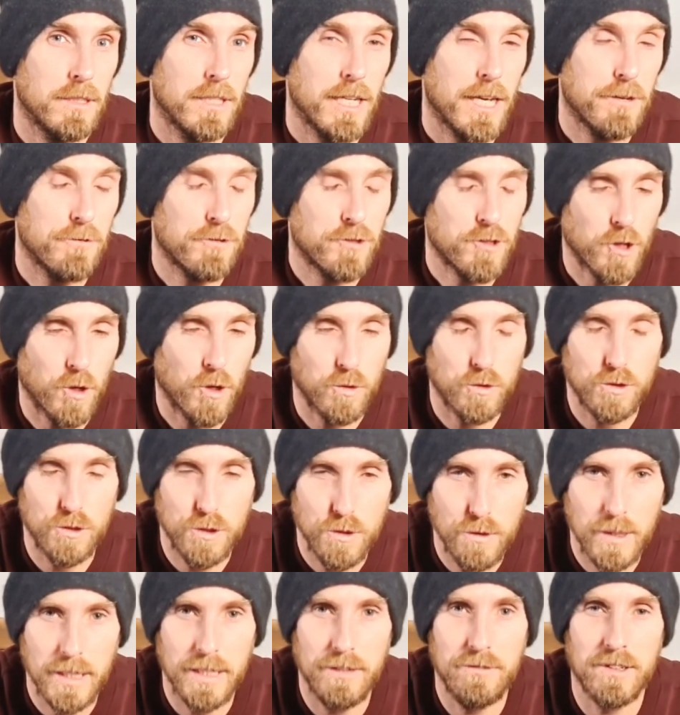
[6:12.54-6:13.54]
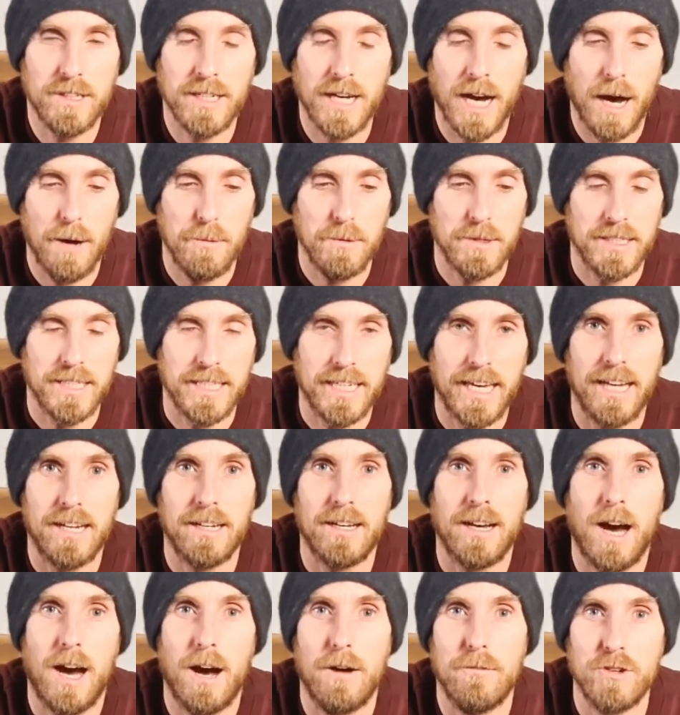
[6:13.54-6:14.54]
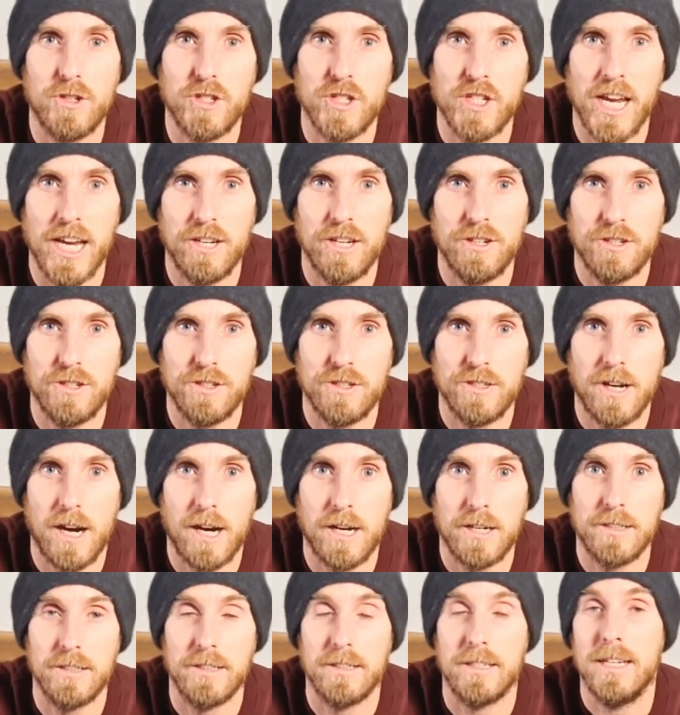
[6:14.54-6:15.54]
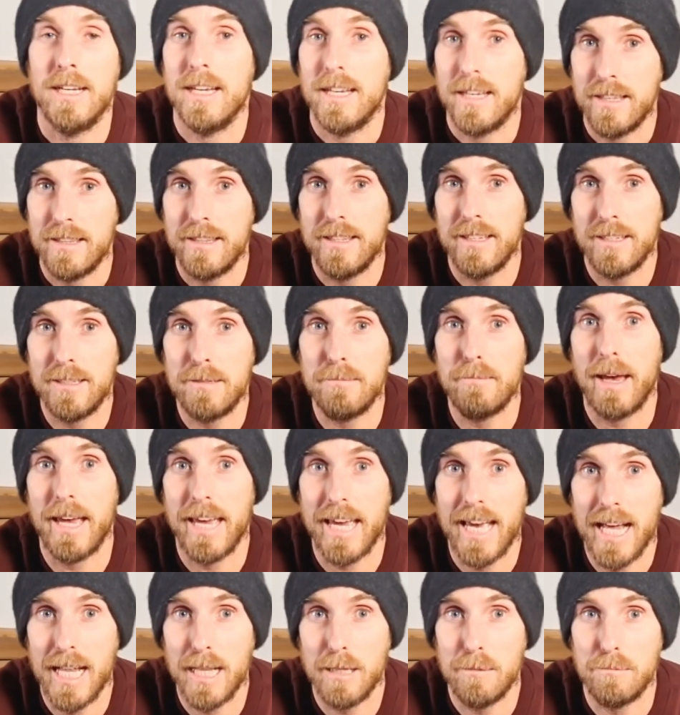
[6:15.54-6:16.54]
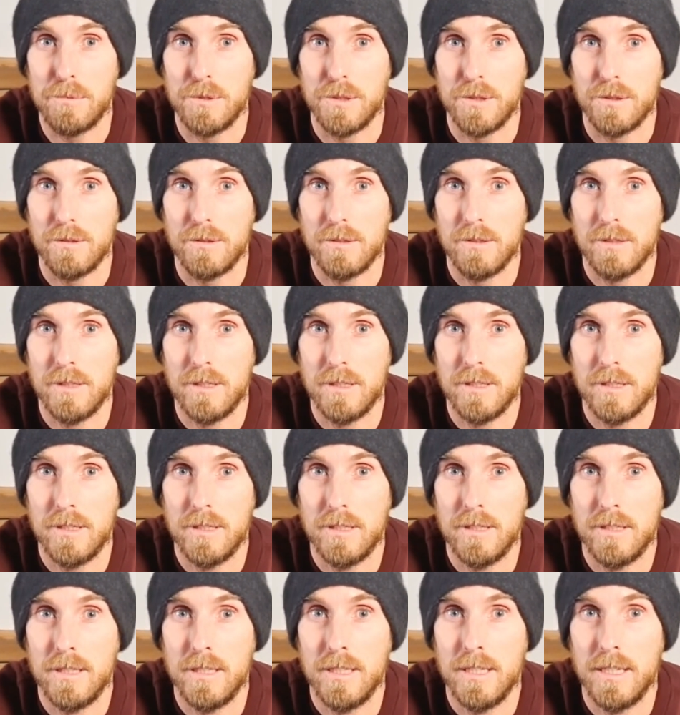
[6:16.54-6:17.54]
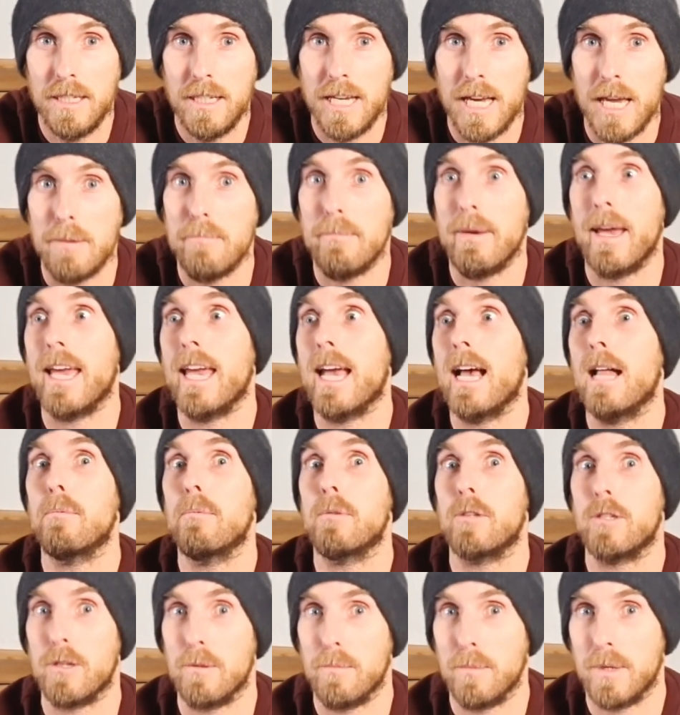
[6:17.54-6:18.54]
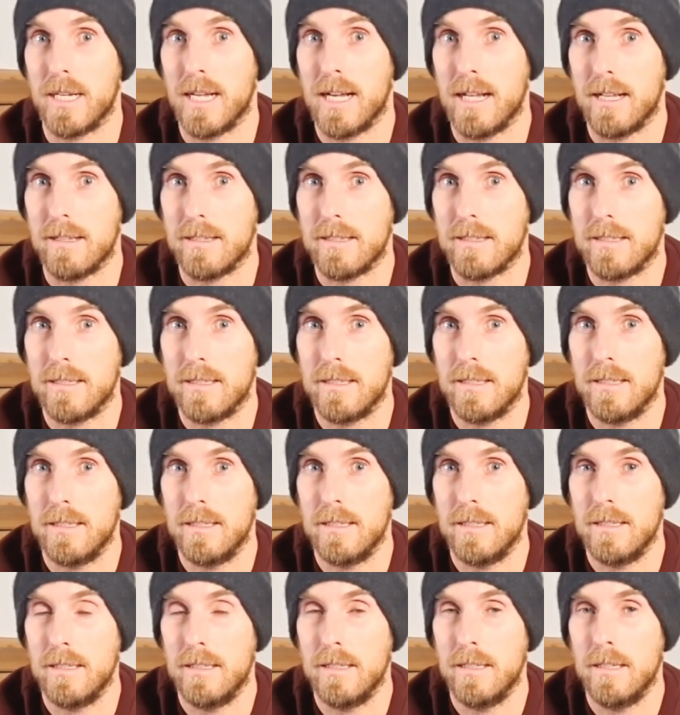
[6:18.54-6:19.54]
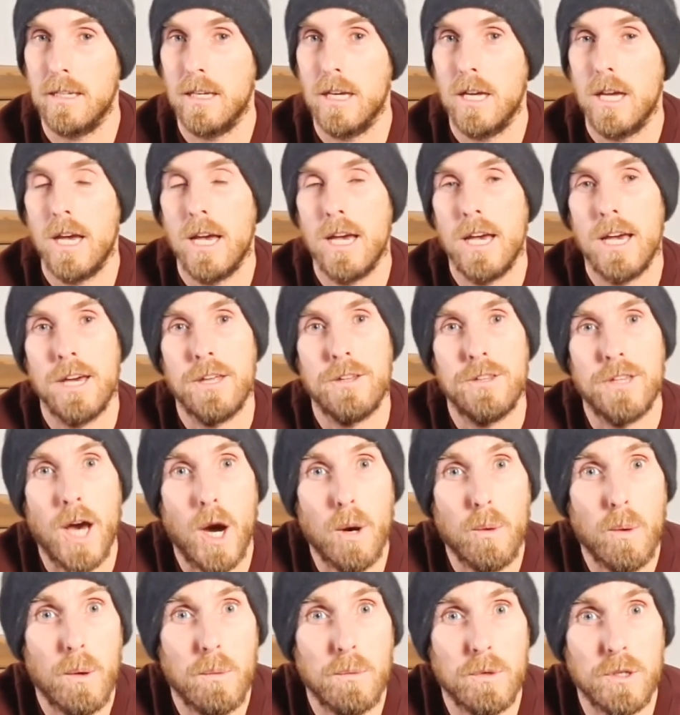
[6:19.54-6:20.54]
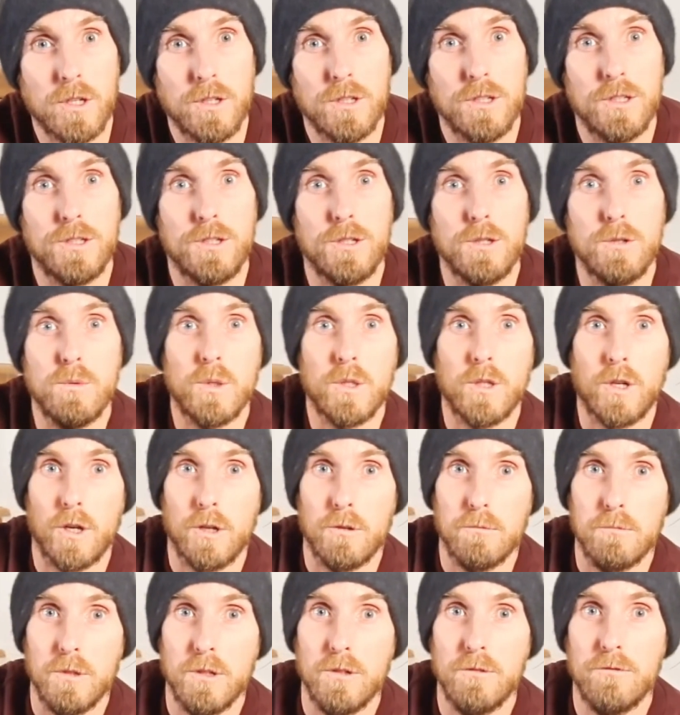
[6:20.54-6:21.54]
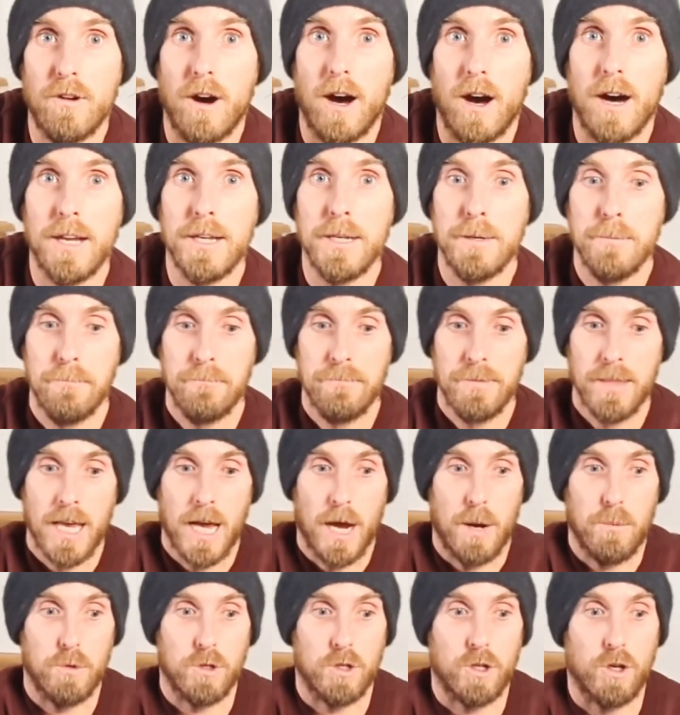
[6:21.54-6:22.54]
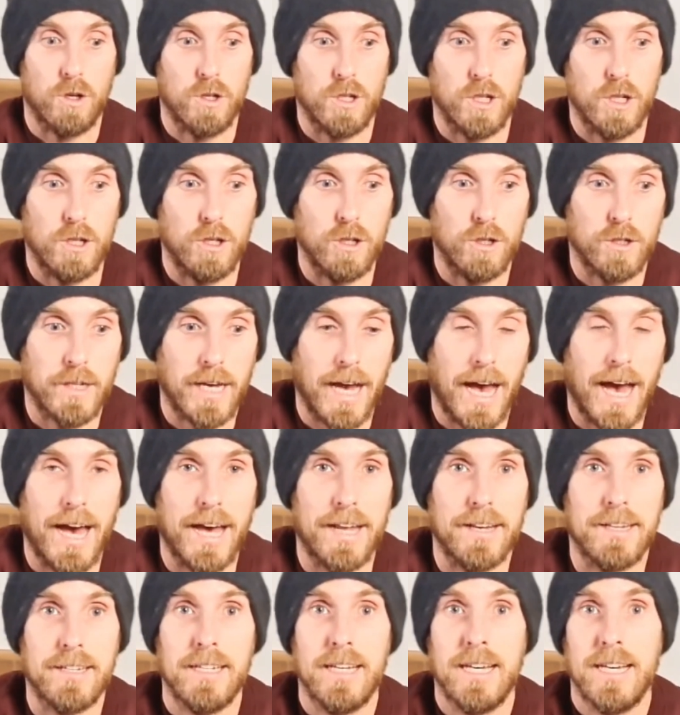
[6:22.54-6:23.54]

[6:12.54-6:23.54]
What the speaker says: If so, do leave a comment and get a conversation started. This may help you. It may help someone else. Now what we're going to do, we're going to move on and we're going to look at